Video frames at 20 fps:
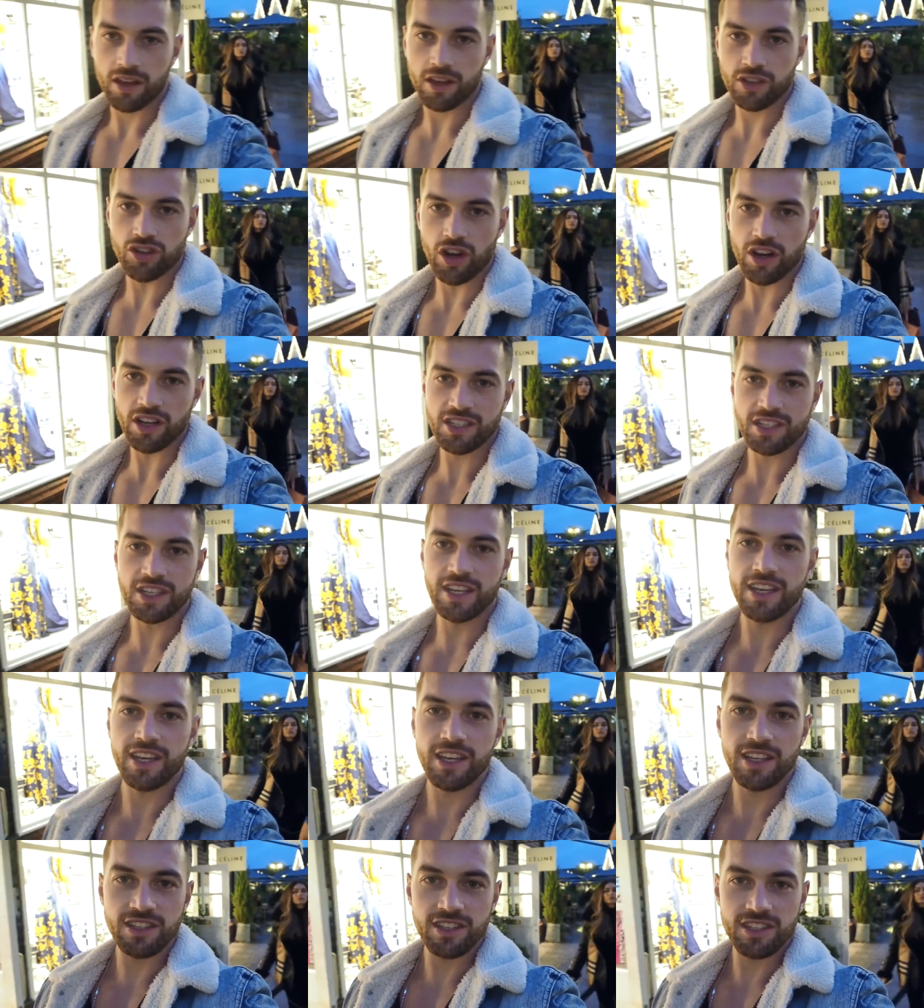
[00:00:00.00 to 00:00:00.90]
trying to
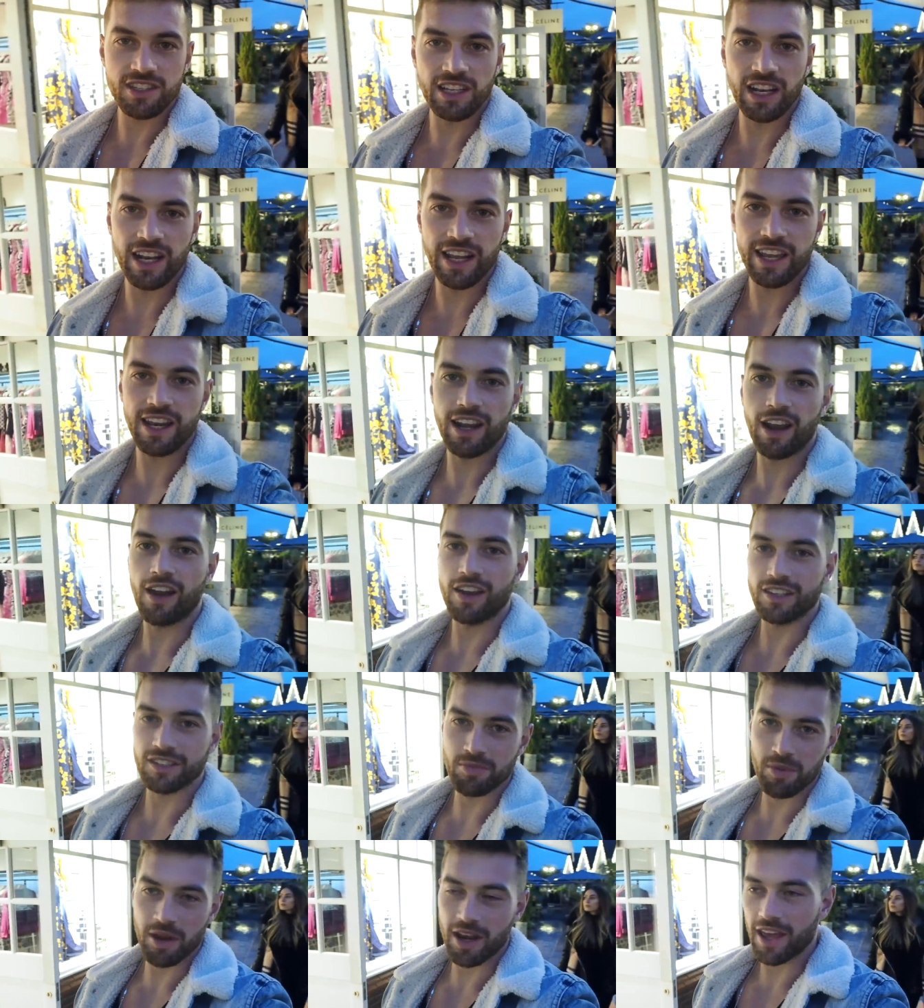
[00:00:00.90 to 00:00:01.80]
sneak into Celine
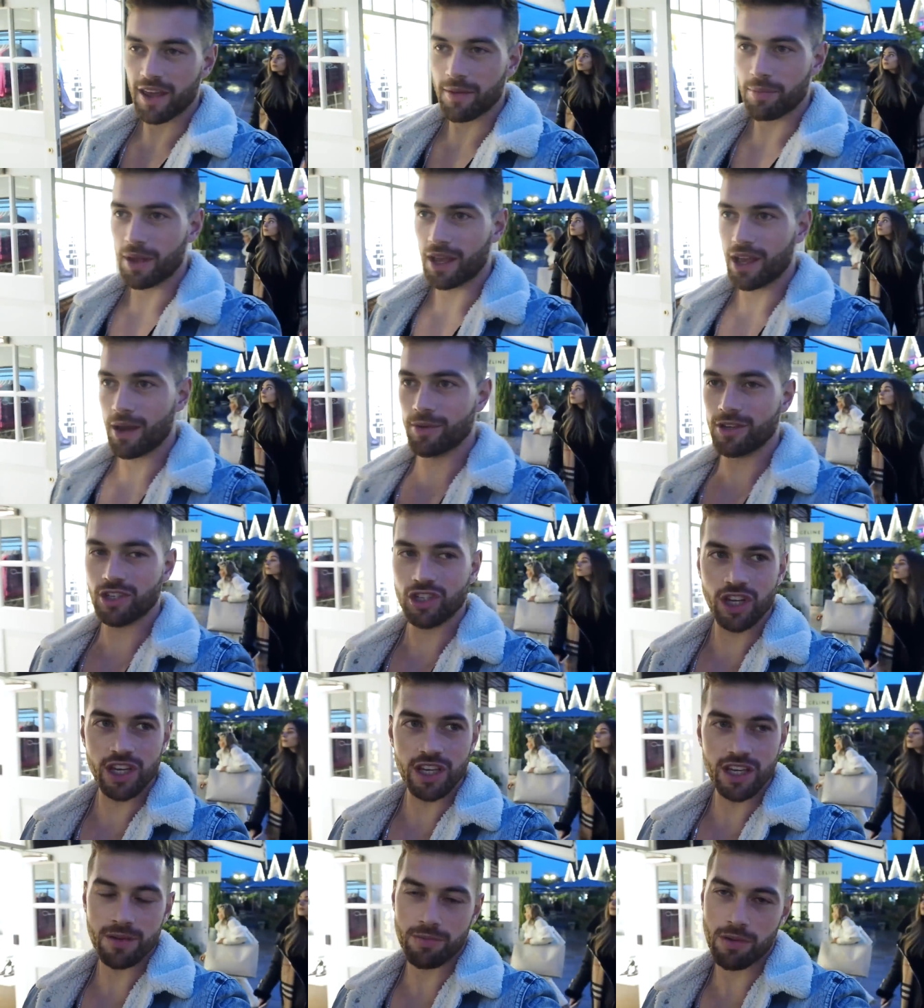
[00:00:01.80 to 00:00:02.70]
last minute, pick up a
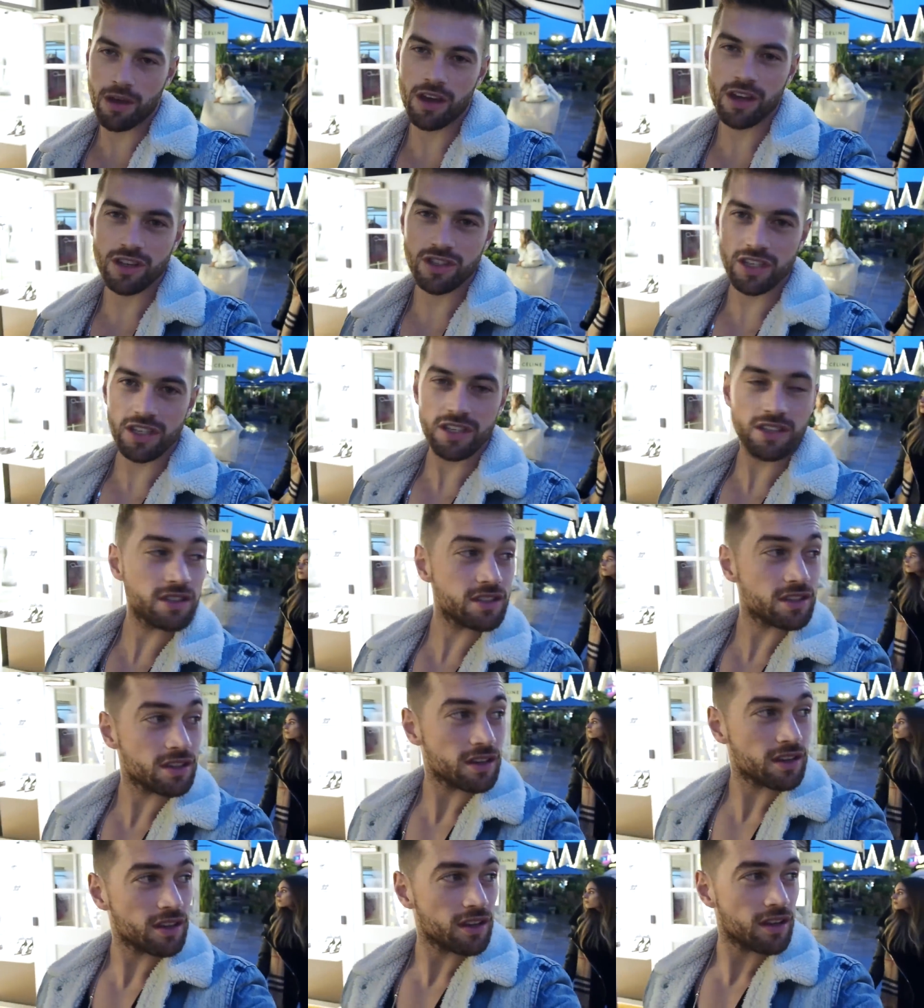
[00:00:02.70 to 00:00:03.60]
cheeky purchase.
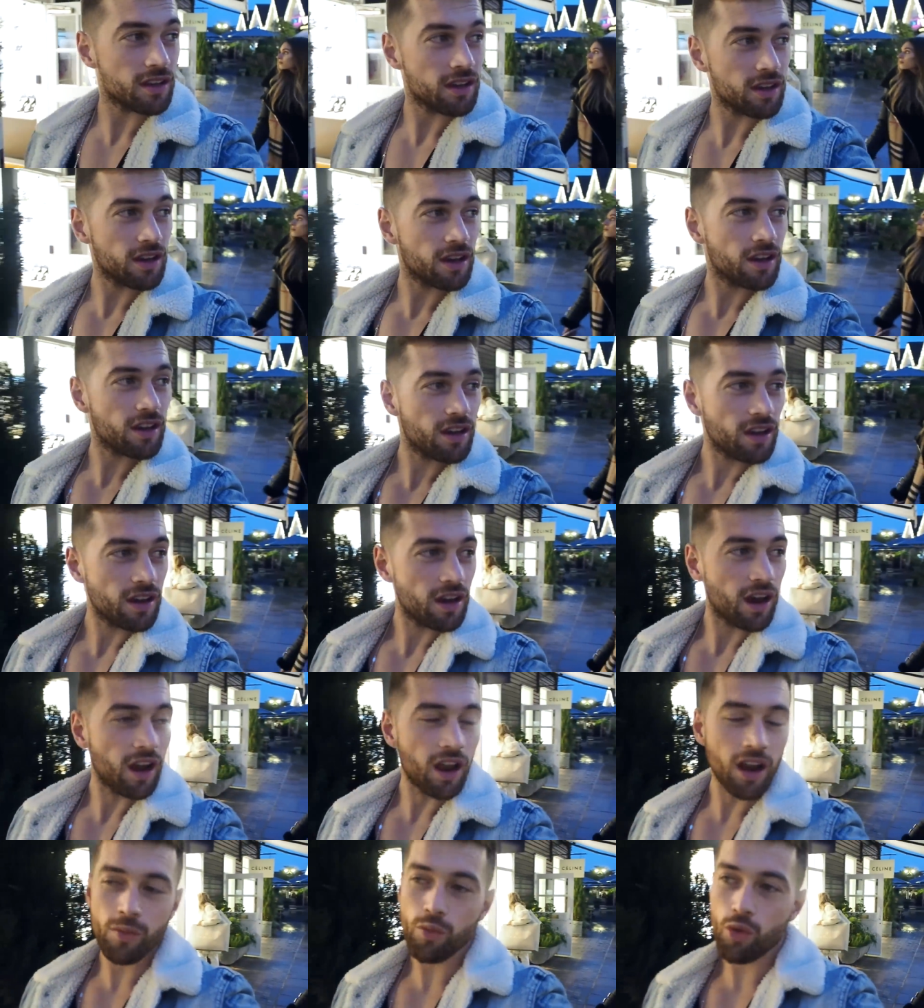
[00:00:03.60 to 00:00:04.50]

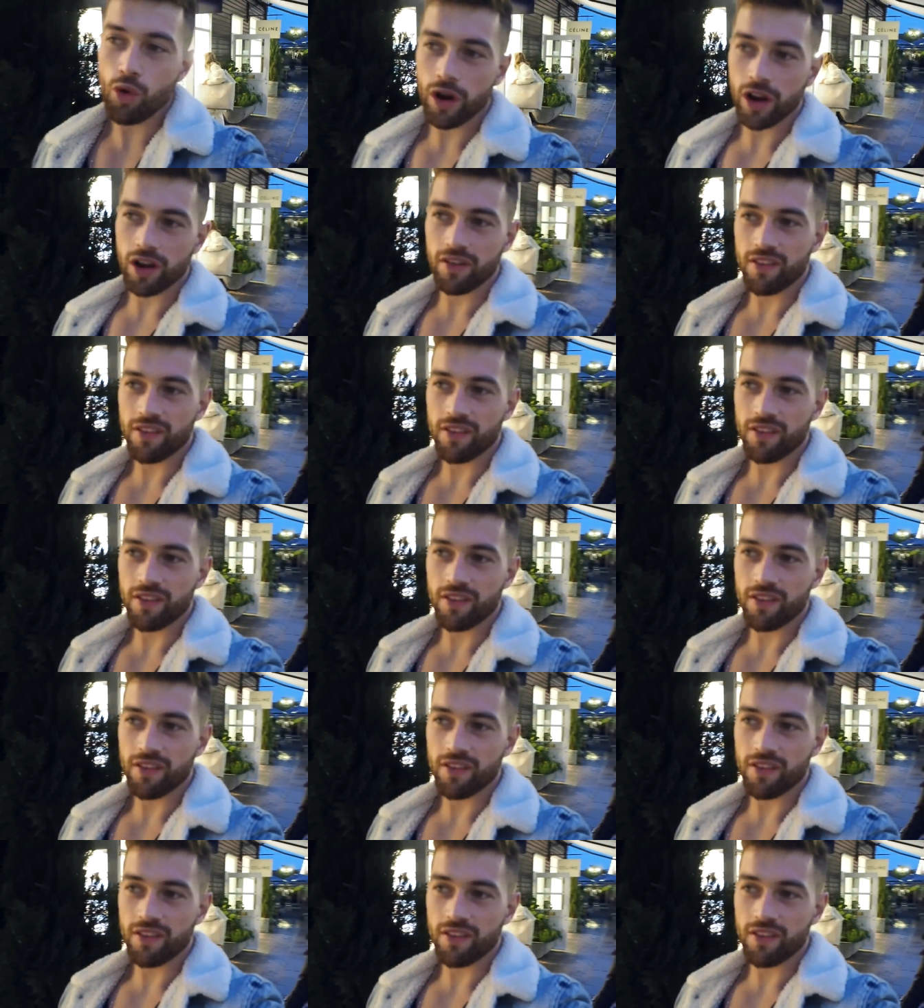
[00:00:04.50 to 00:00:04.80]
And I'm walking